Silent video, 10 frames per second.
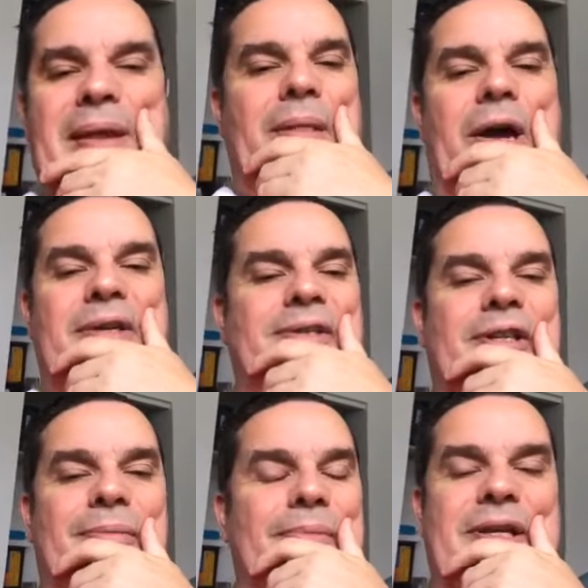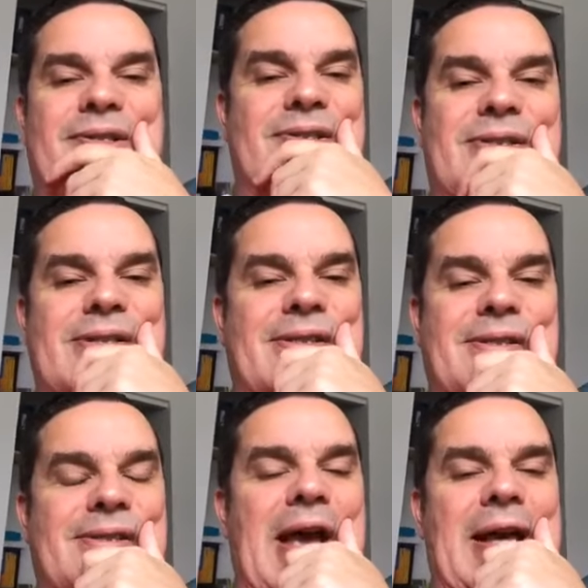Long term, it's just a
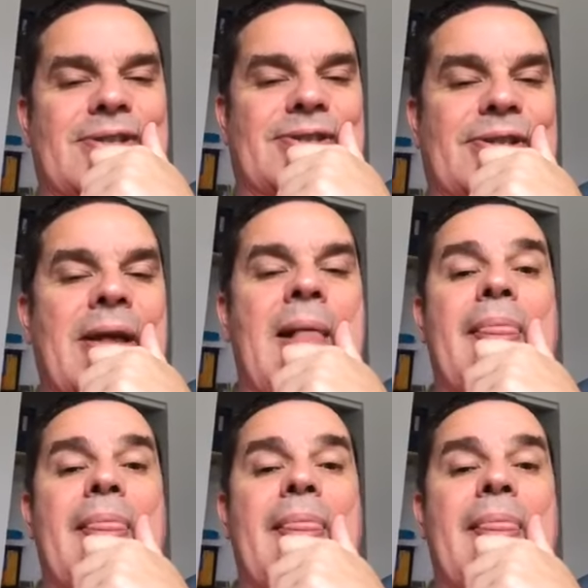disaster.